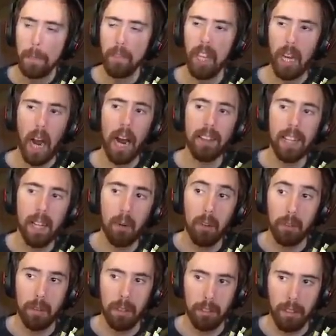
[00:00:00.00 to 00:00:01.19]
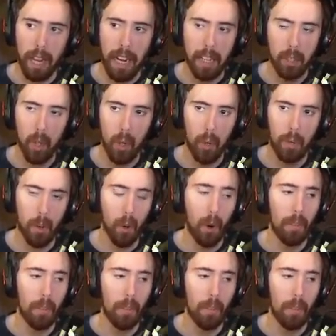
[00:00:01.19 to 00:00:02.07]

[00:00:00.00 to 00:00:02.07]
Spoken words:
Yeah, I think it was a mistake to